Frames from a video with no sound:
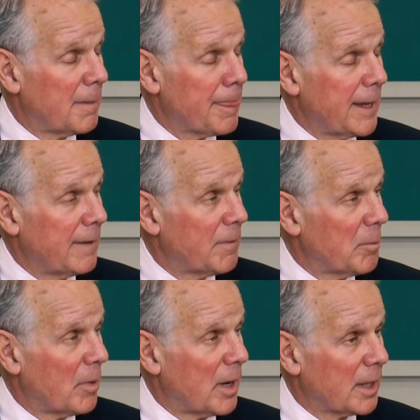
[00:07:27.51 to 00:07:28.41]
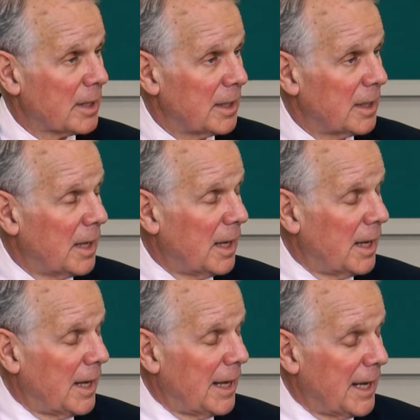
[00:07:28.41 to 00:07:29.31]
in the market.
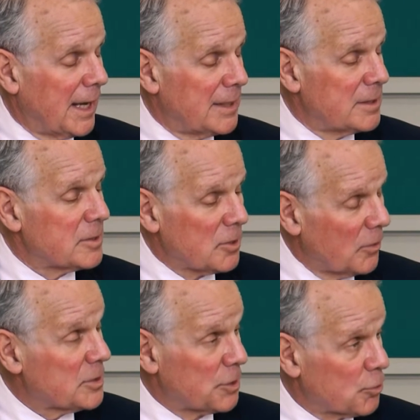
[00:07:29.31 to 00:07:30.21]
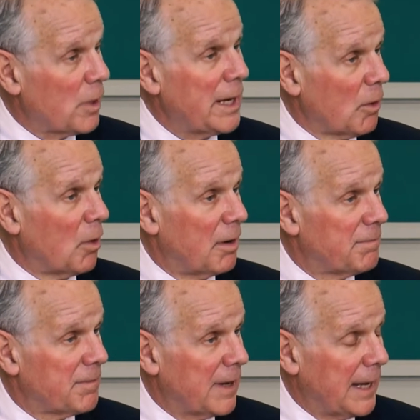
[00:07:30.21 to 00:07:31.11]
And so there's a trade-off.
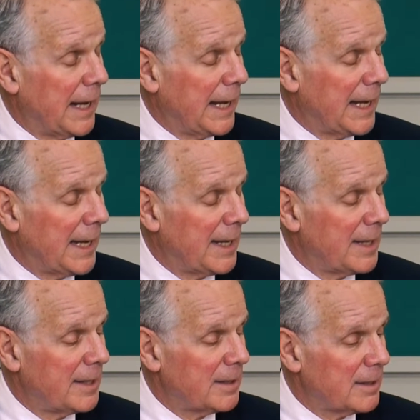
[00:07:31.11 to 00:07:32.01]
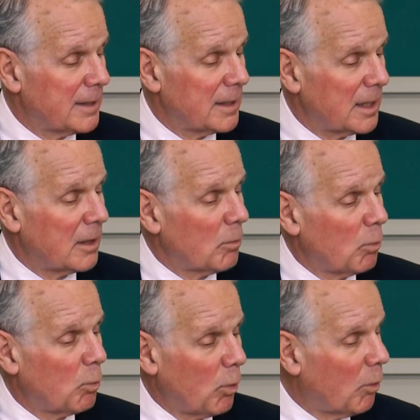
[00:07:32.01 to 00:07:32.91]
And
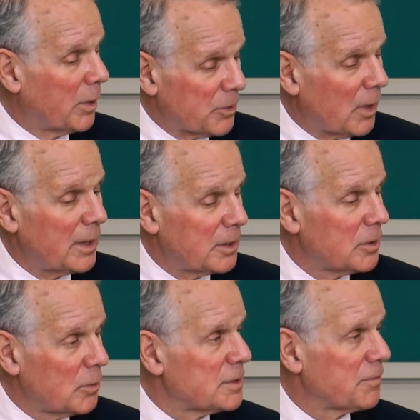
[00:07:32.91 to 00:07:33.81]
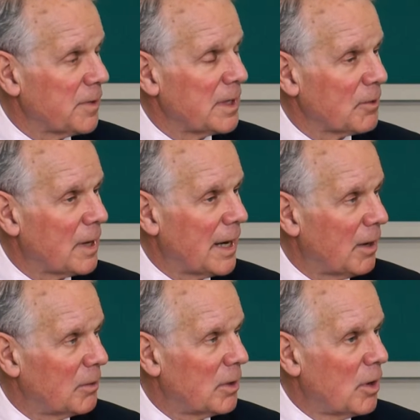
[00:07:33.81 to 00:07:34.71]
what we try to do is figure
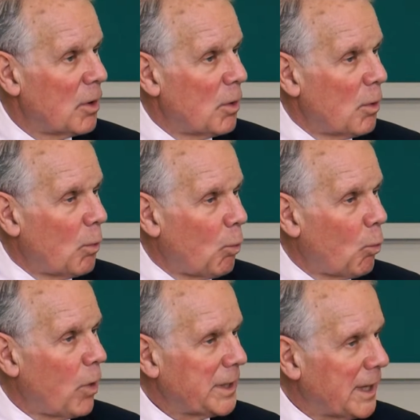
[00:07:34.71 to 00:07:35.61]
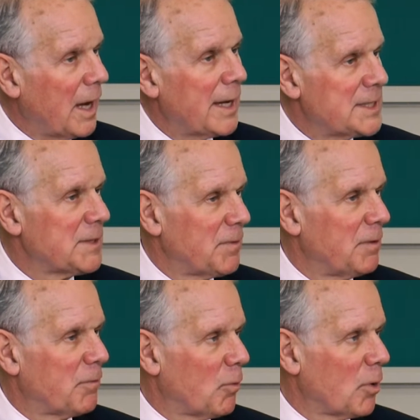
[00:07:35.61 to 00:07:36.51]
out what kinds of
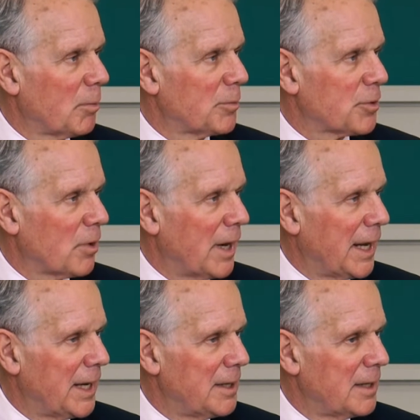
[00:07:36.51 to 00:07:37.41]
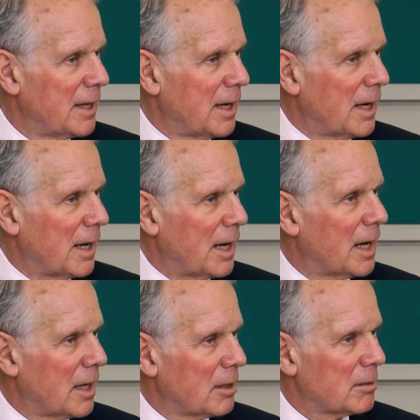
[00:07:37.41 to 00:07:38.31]
informed trade
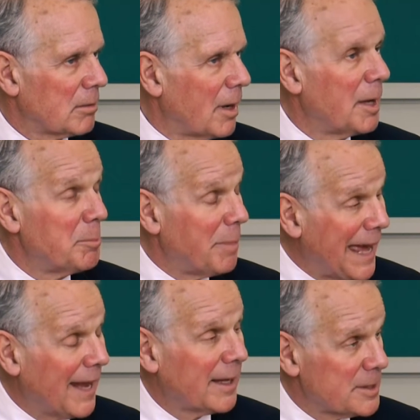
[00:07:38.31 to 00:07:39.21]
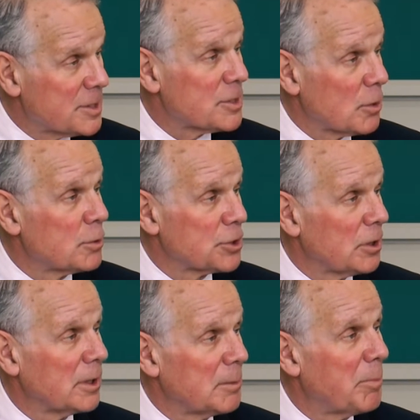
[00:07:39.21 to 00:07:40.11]
are on balance
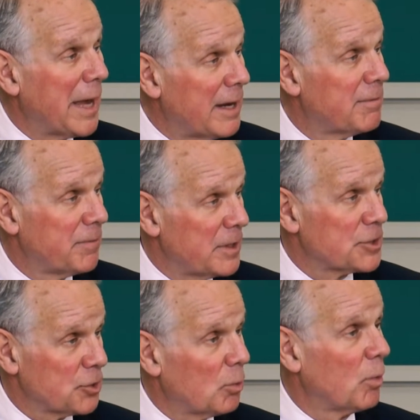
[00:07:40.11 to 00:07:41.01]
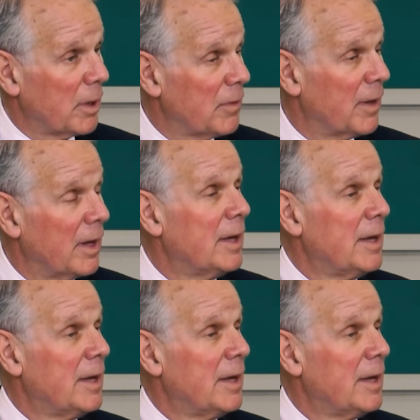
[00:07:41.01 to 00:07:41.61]
socially beneficial, where the